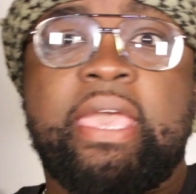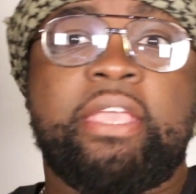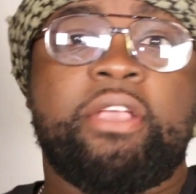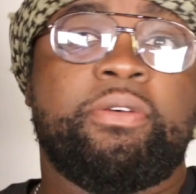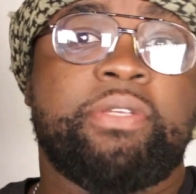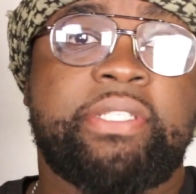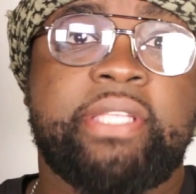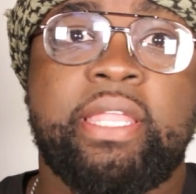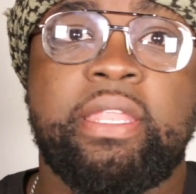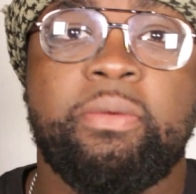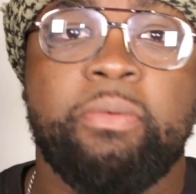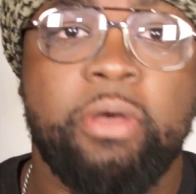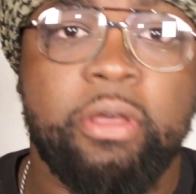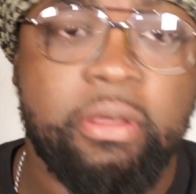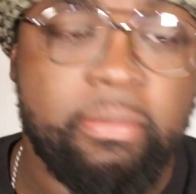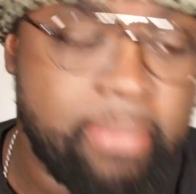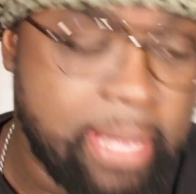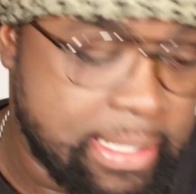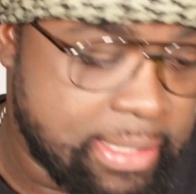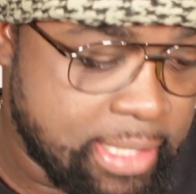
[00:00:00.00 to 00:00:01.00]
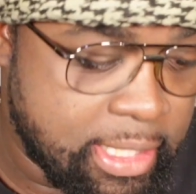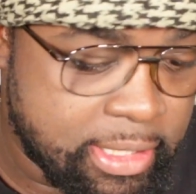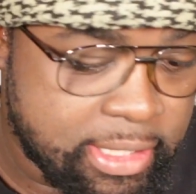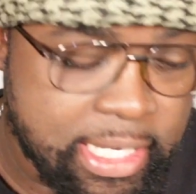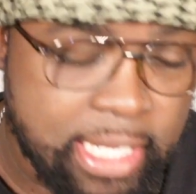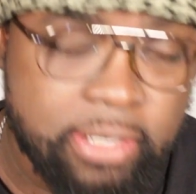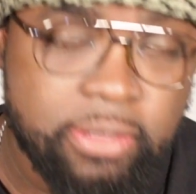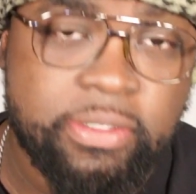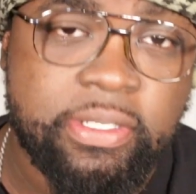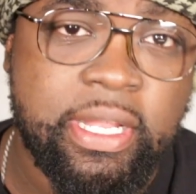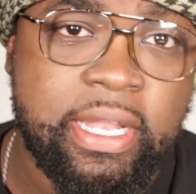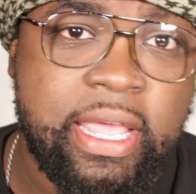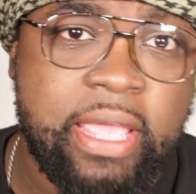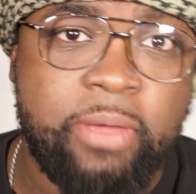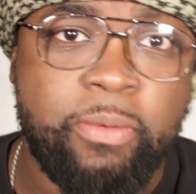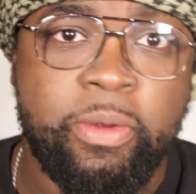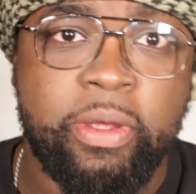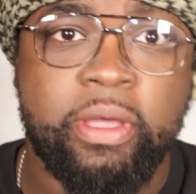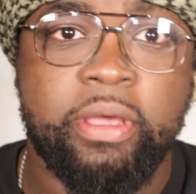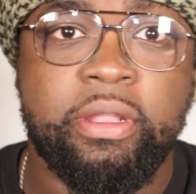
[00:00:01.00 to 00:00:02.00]
AYO, it's Daeni. Welcome back to the channel. Today
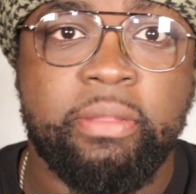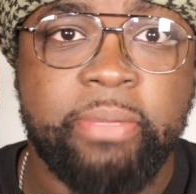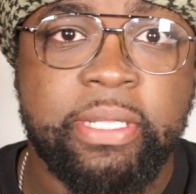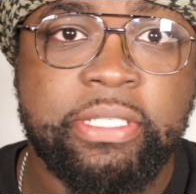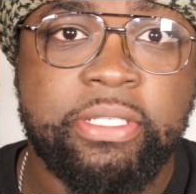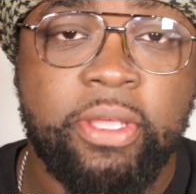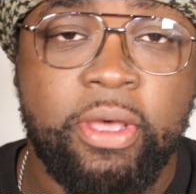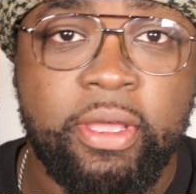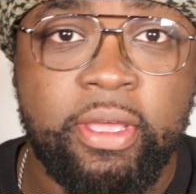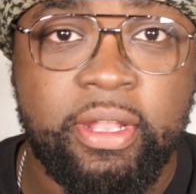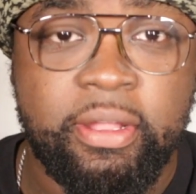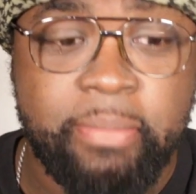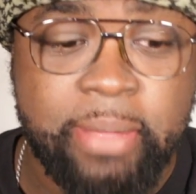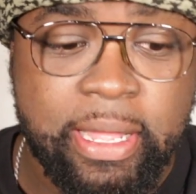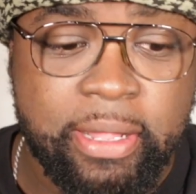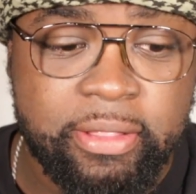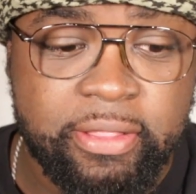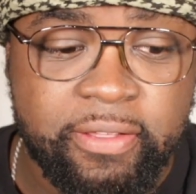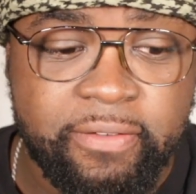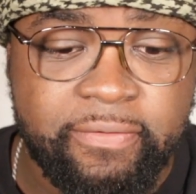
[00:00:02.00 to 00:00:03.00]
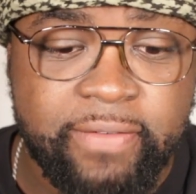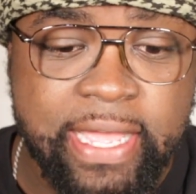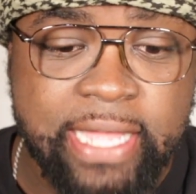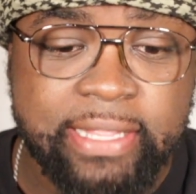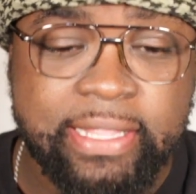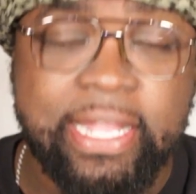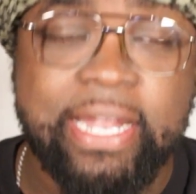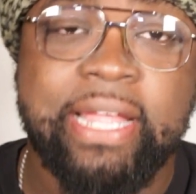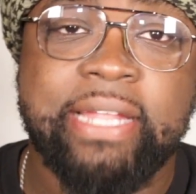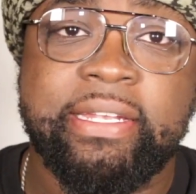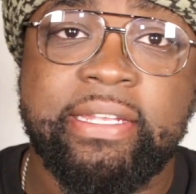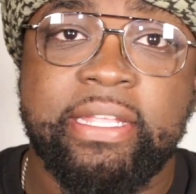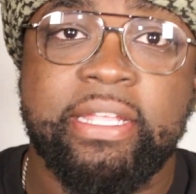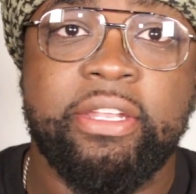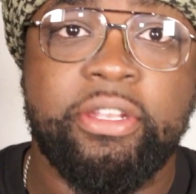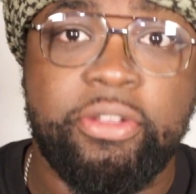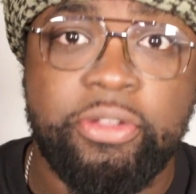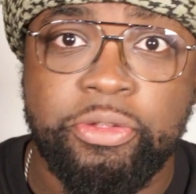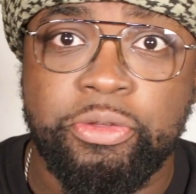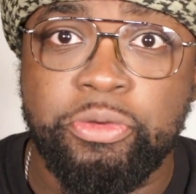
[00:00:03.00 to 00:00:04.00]
we're going to be talking about the fact that I
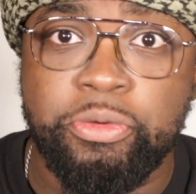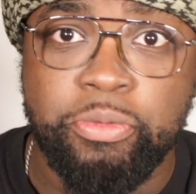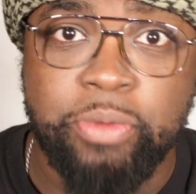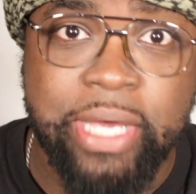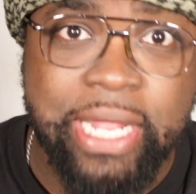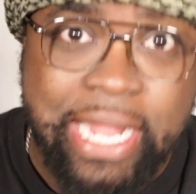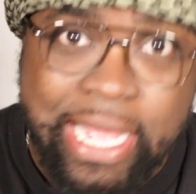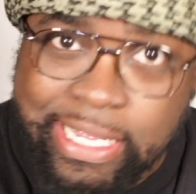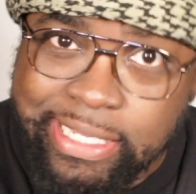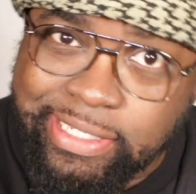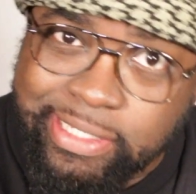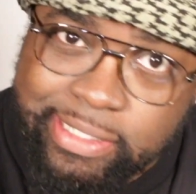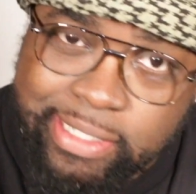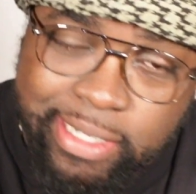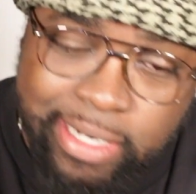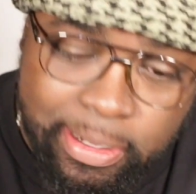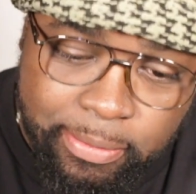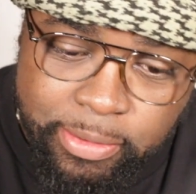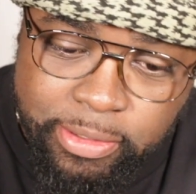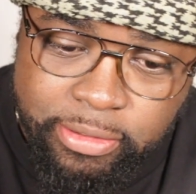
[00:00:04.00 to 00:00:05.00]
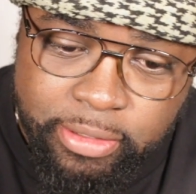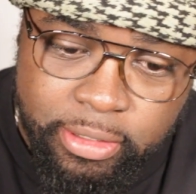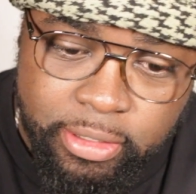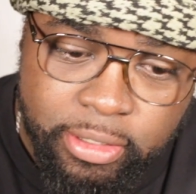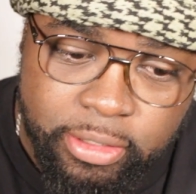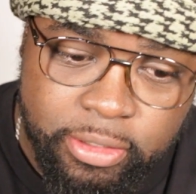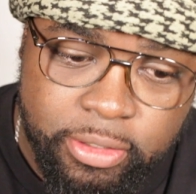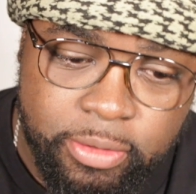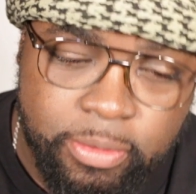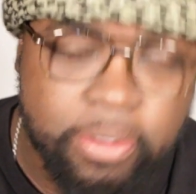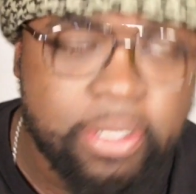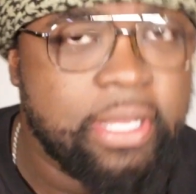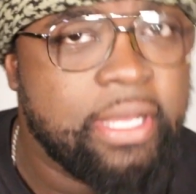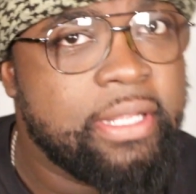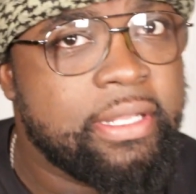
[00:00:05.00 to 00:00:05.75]
did do what I said I was going to do.